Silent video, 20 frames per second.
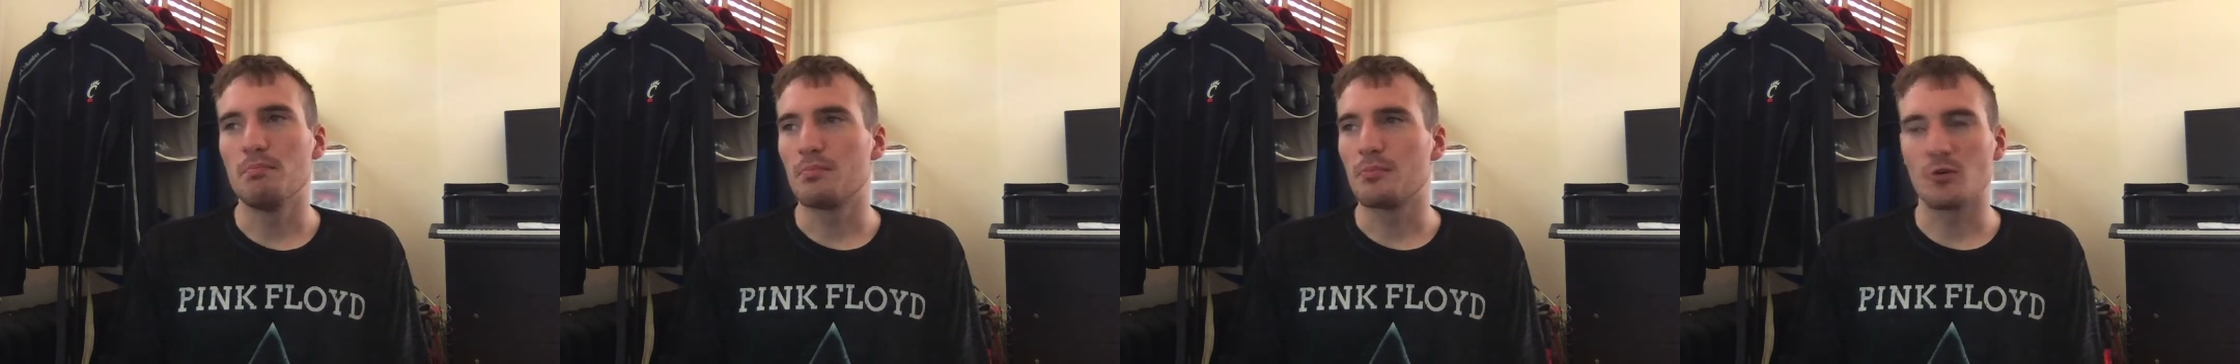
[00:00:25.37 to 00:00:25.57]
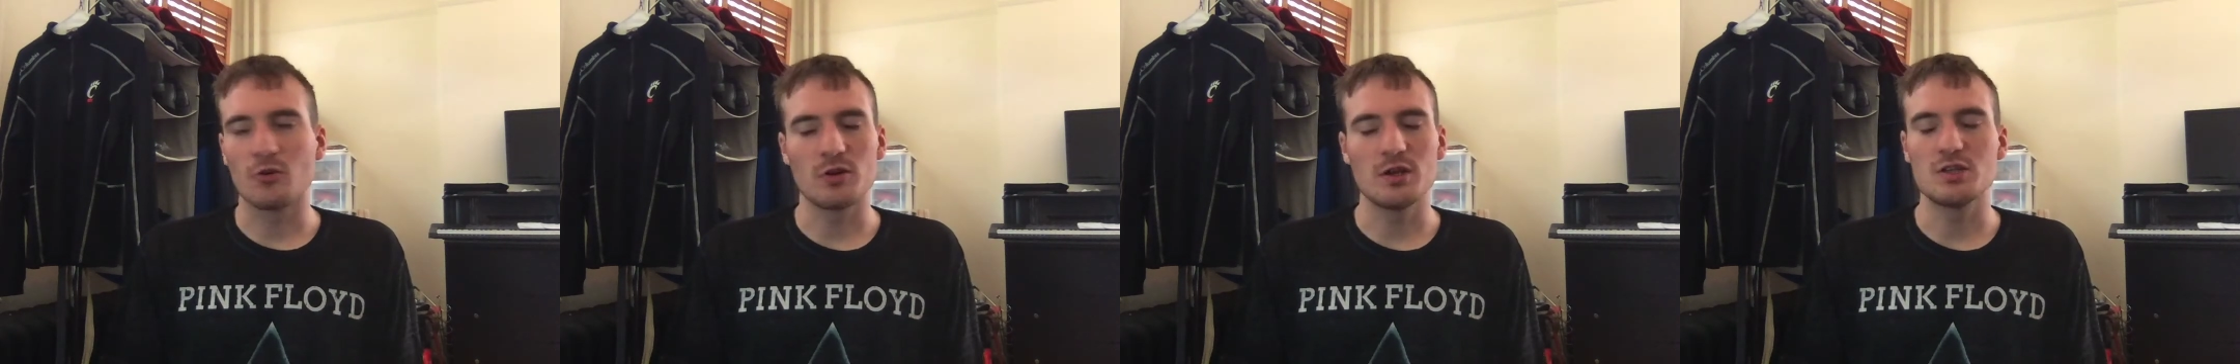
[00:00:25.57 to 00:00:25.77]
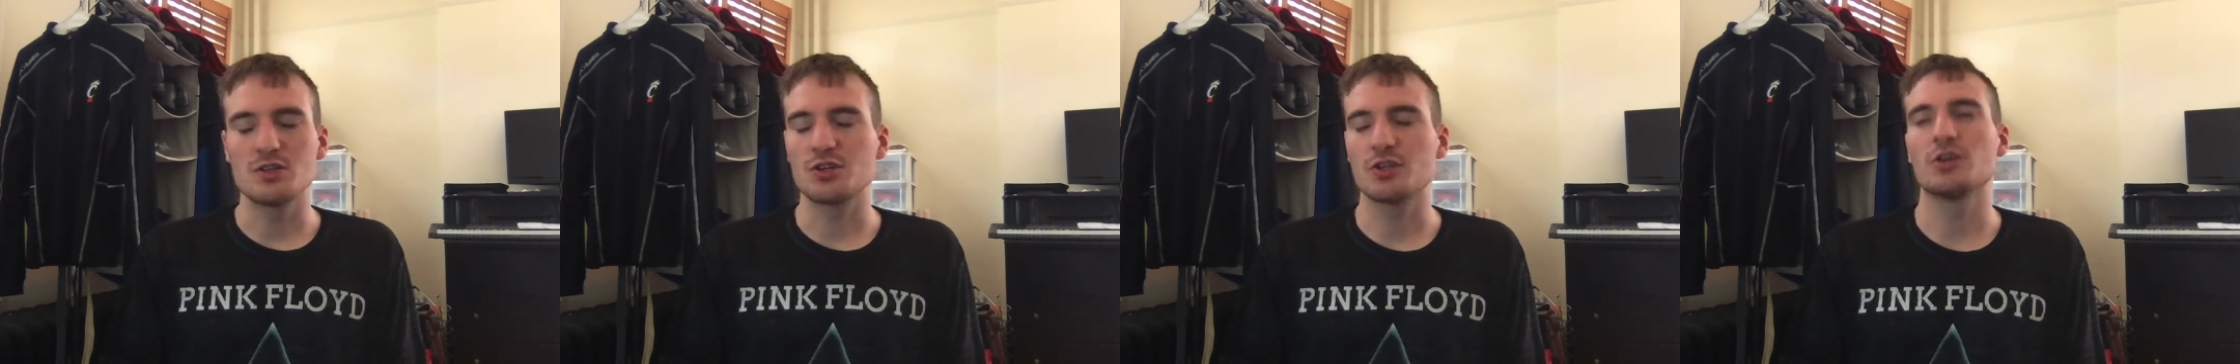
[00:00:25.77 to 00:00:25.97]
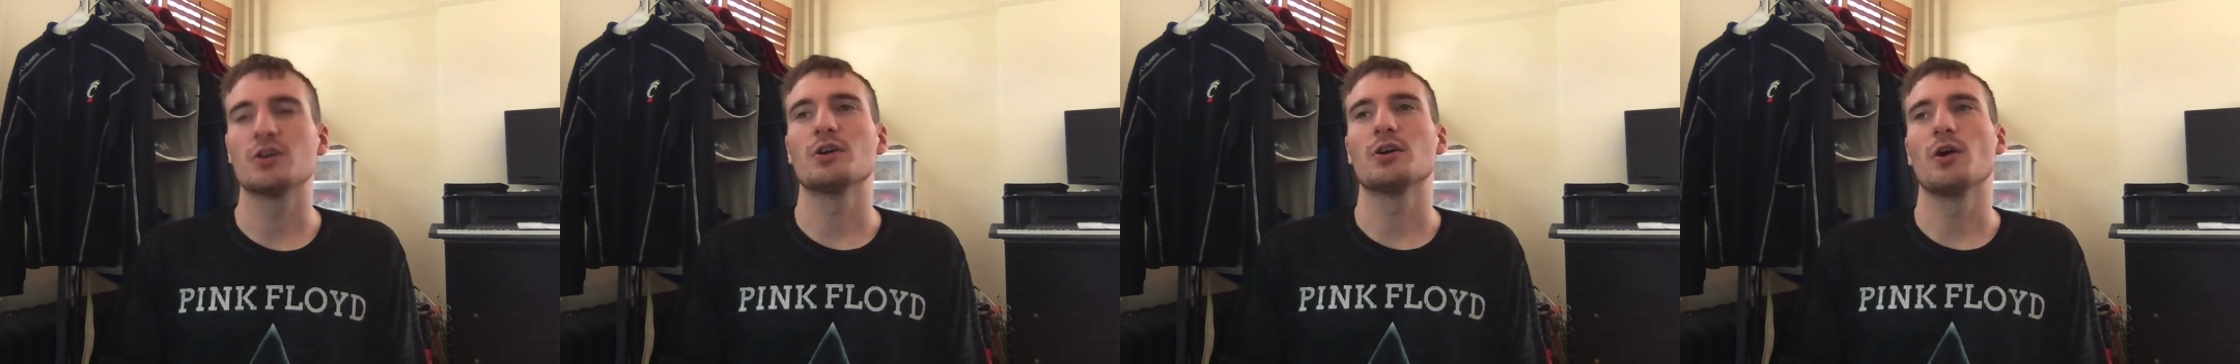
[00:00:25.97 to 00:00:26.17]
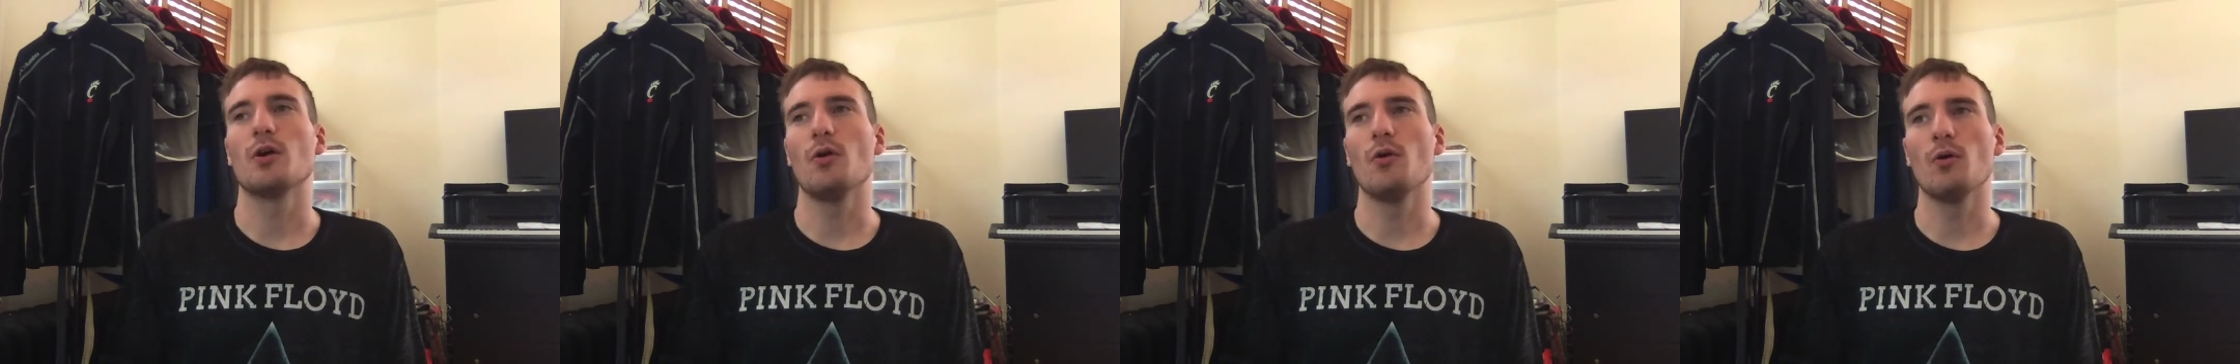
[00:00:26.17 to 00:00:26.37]

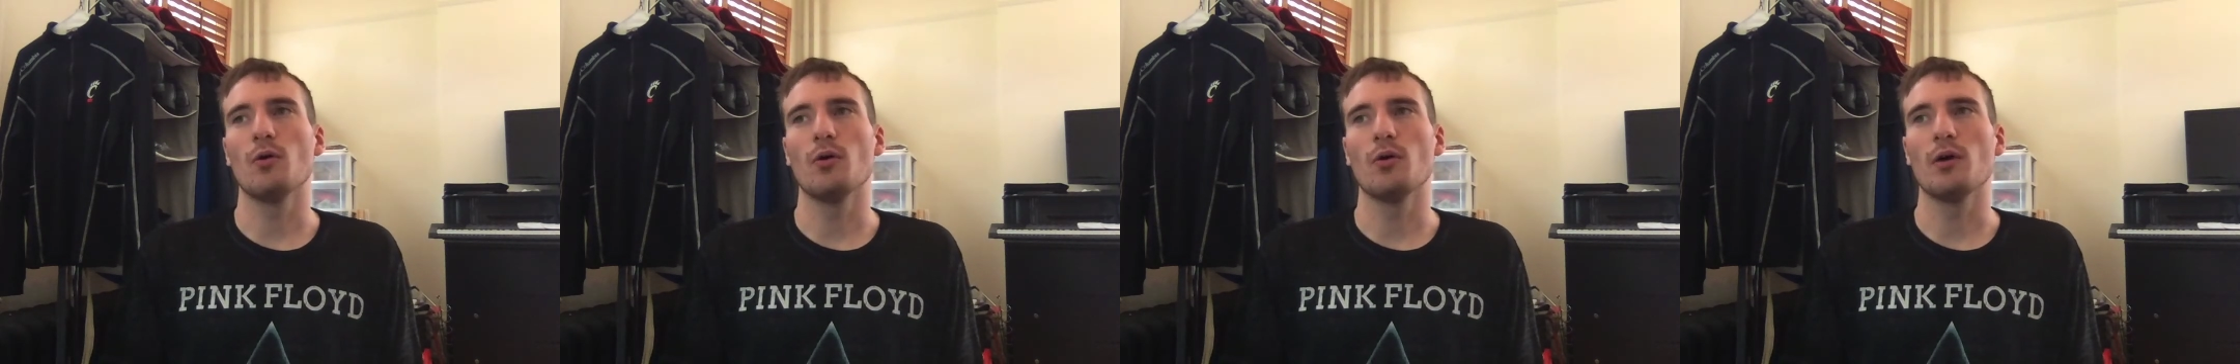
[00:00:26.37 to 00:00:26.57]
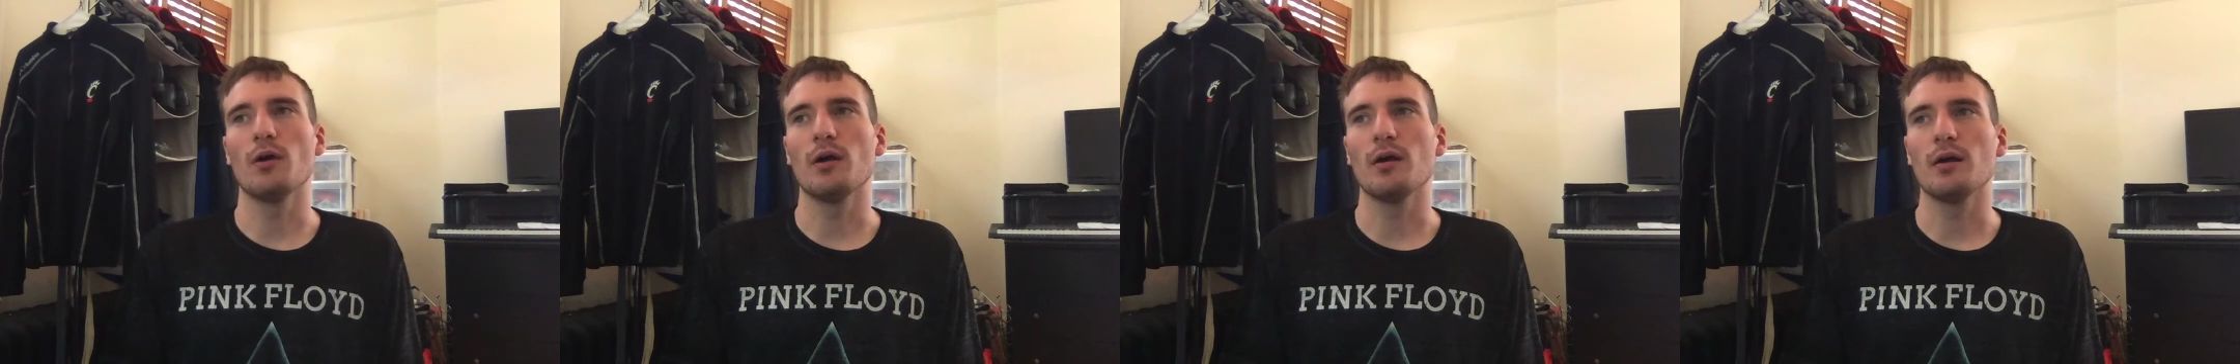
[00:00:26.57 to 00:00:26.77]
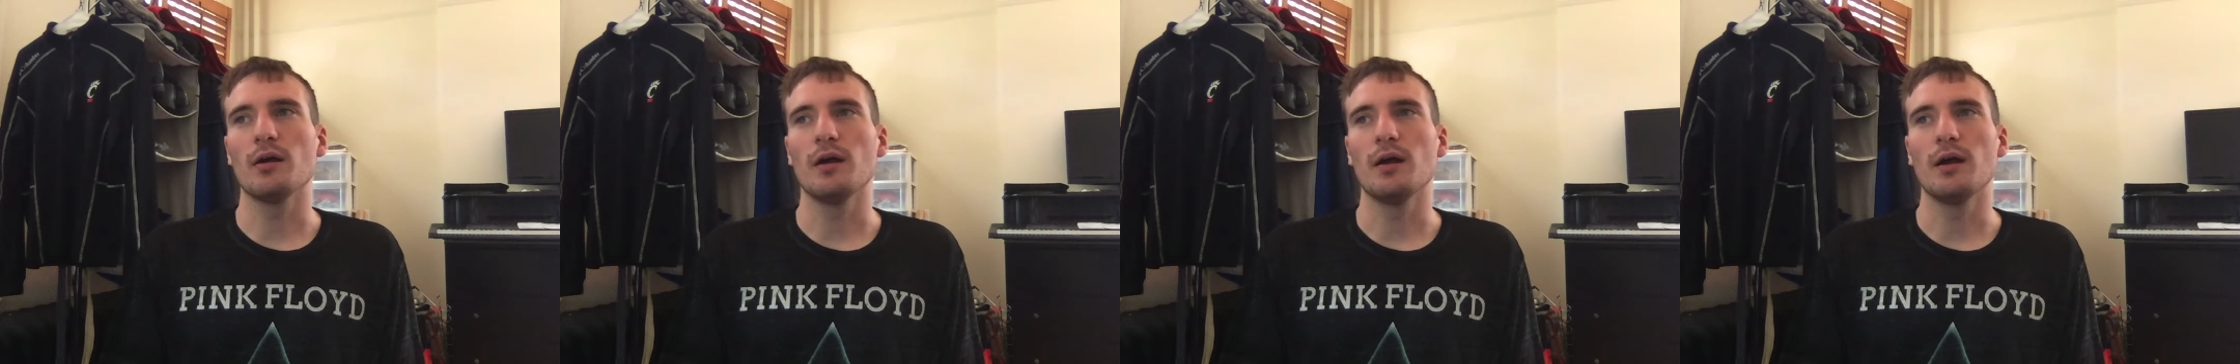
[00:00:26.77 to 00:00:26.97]
creature, or